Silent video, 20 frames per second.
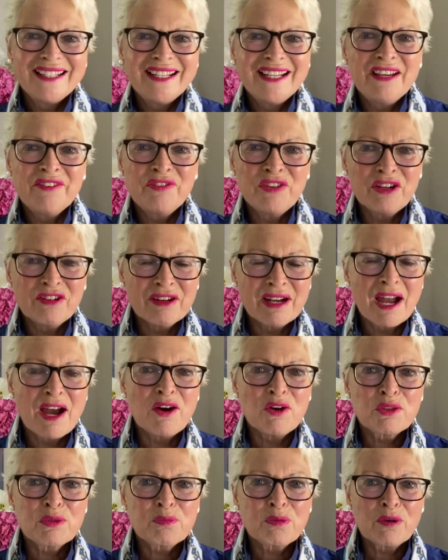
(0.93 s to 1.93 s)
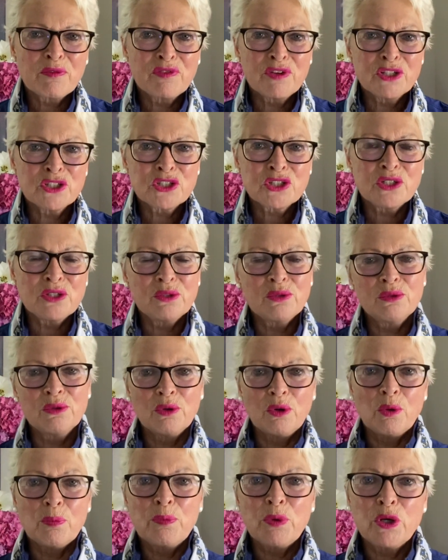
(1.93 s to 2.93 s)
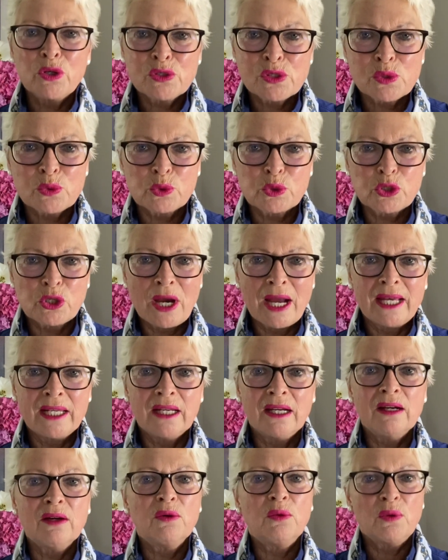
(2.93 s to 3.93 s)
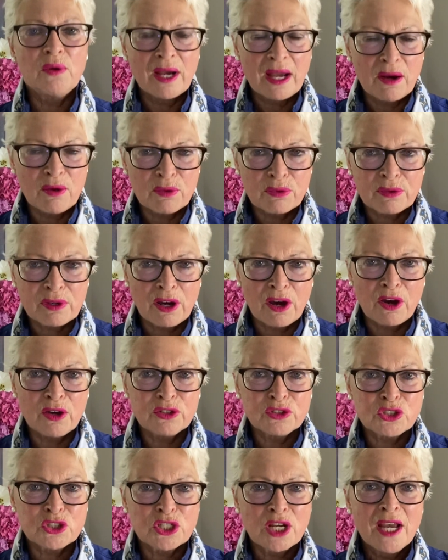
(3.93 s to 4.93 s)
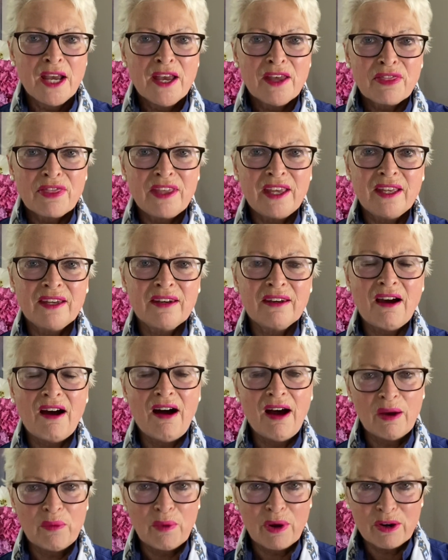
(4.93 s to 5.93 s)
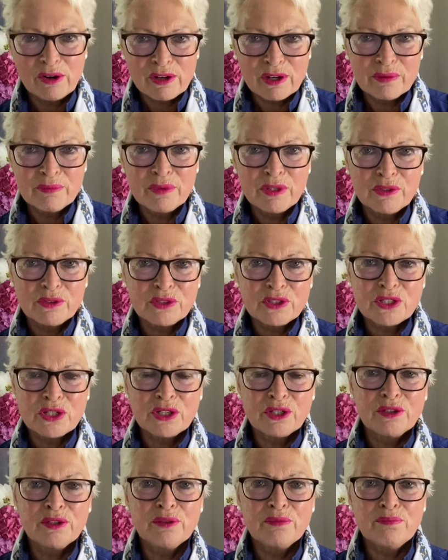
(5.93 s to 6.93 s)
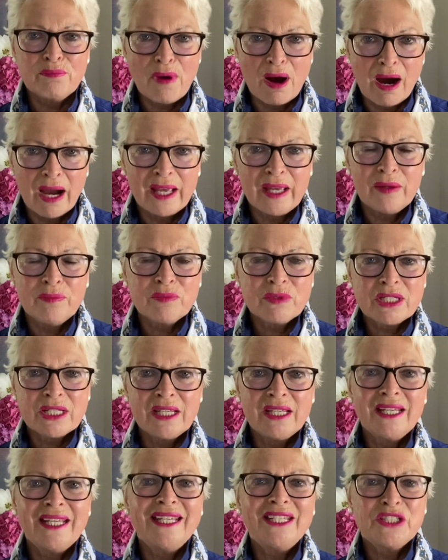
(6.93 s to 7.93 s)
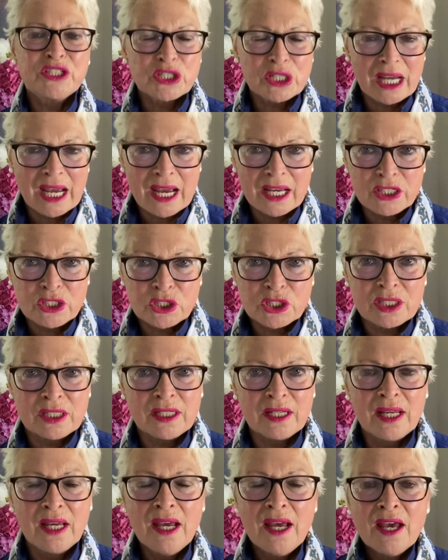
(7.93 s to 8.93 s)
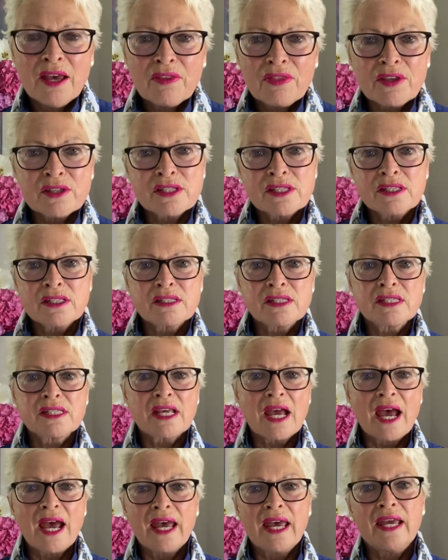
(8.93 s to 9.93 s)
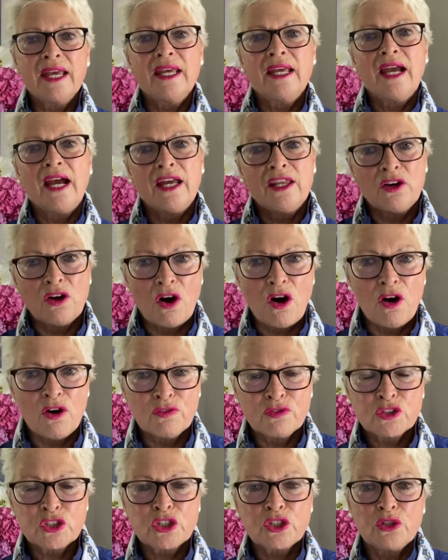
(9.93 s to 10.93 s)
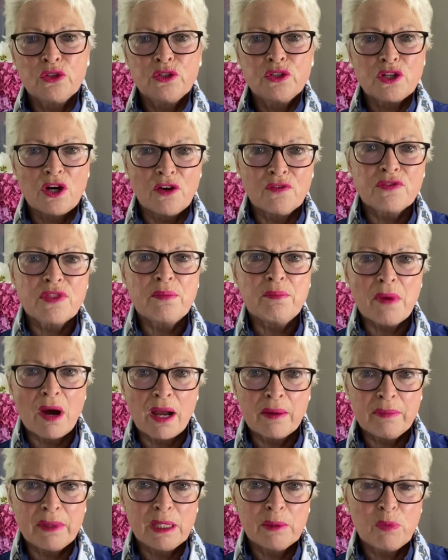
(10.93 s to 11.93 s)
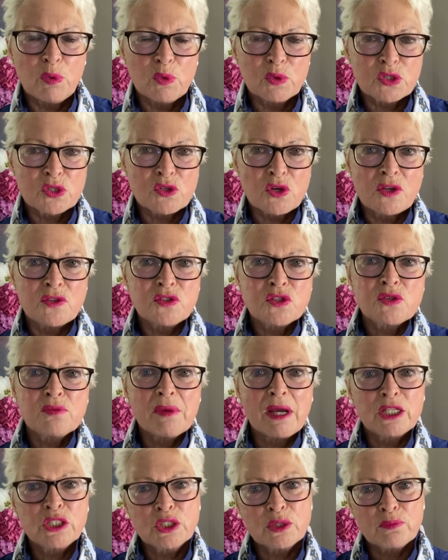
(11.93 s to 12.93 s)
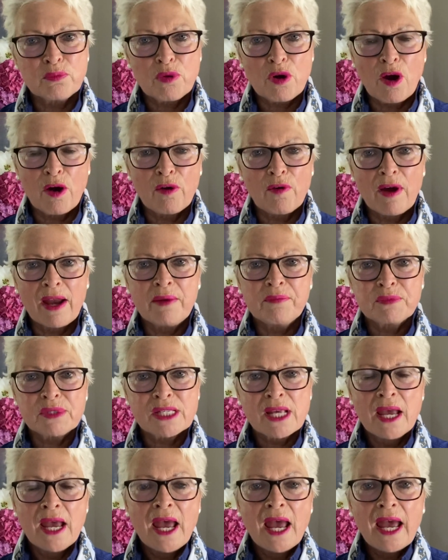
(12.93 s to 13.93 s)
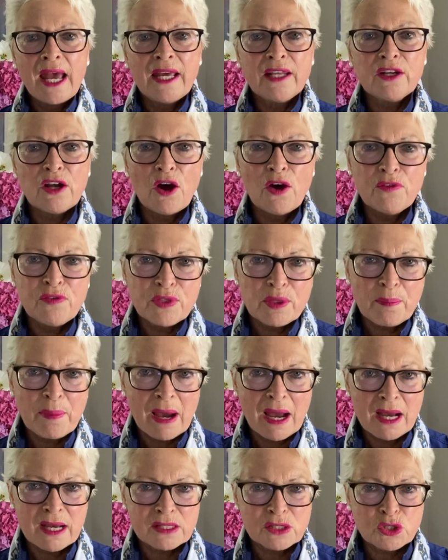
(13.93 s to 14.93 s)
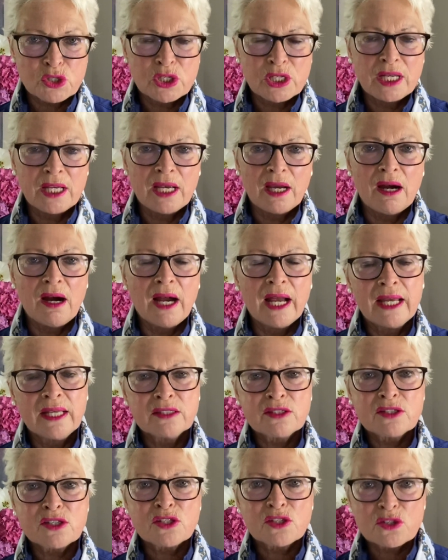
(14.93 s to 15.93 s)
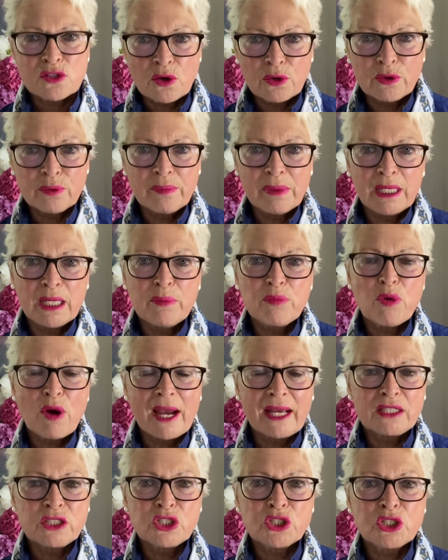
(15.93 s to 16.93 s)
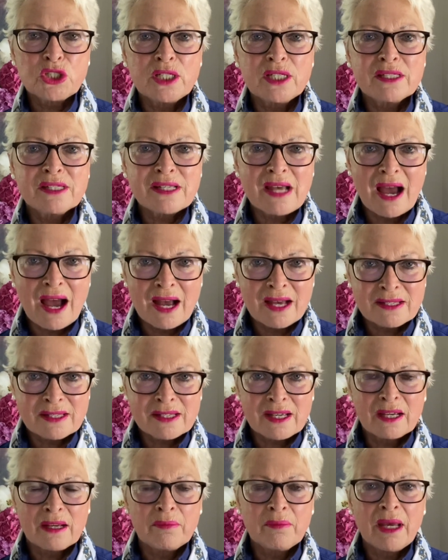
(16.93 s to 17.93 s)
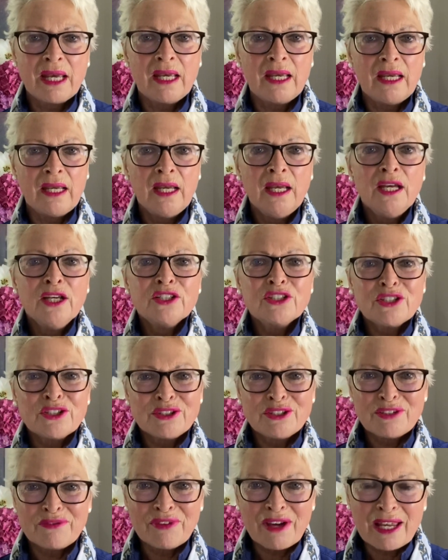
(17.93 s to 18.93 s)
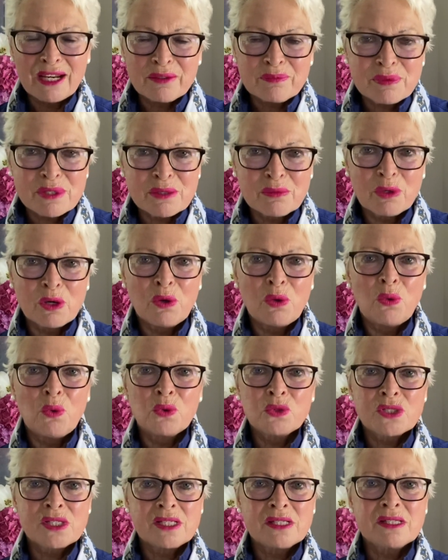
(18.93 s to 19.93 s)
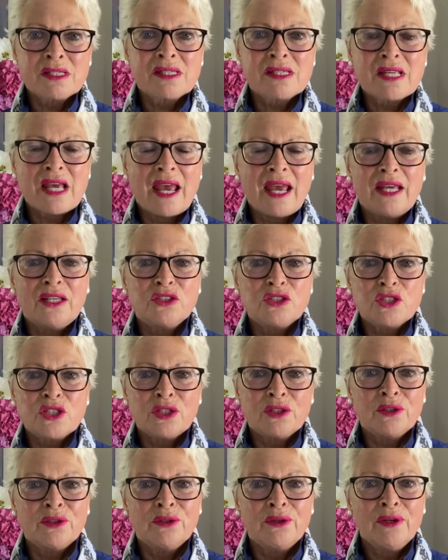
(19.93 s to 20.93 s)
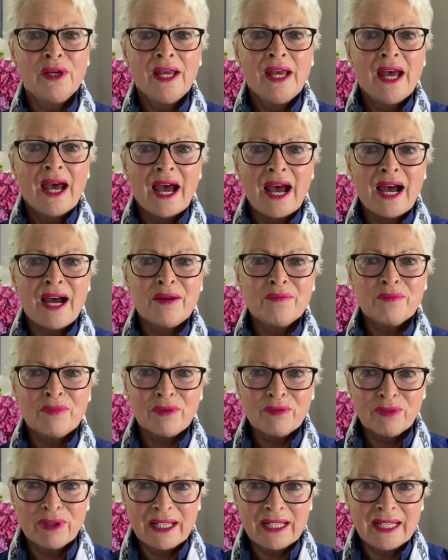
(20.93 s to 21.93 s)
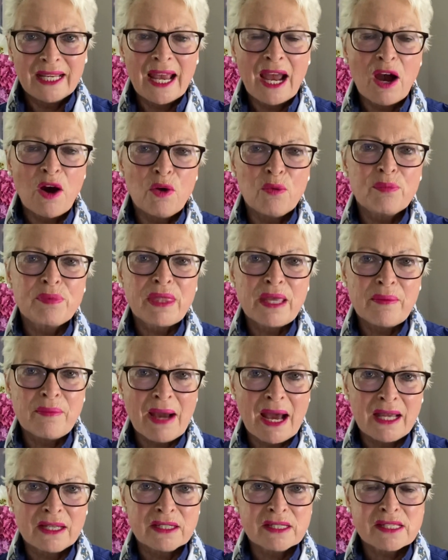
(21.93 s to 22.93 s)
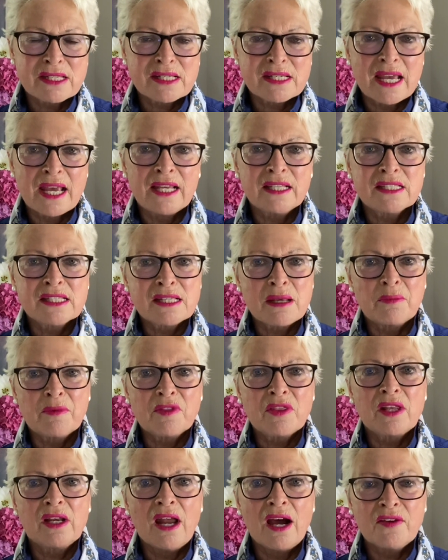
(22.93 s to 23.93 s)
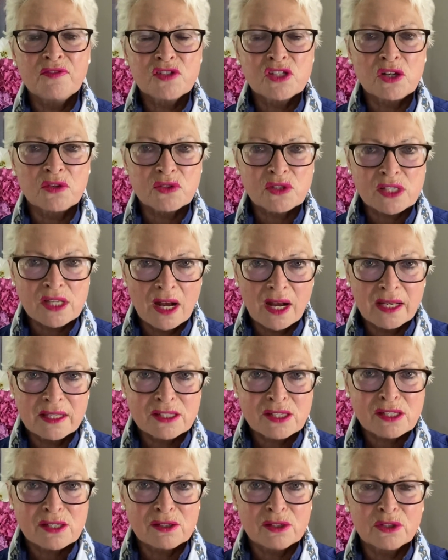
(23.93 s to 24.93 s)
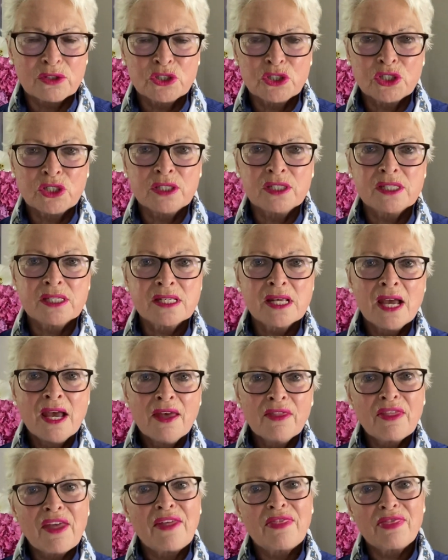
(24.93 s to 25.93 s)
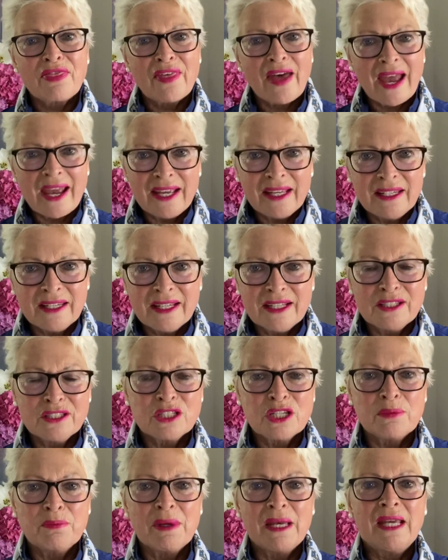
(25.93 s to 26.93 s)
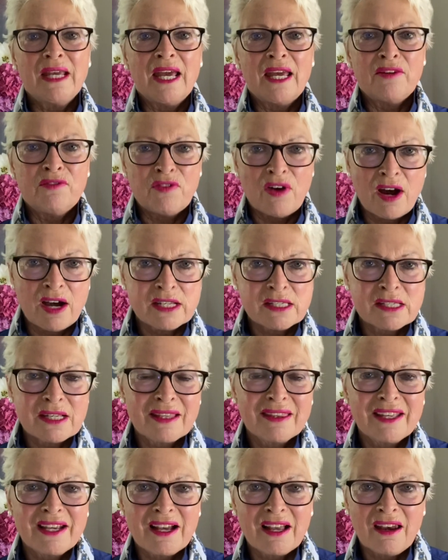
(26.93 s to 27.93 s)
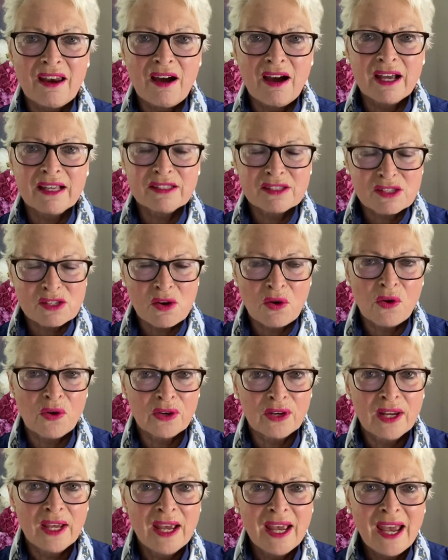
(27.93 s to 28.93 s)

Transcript: If you're a health professional or personal trainer or health coach, then I welcome you to MyMT education. This is an offshoot of the Menopause Transformation programs, and over the past year I had so many practitioners asking me to develop some courses and to really help them understand some of the lifestyle science solutions that they need to be advising their clients on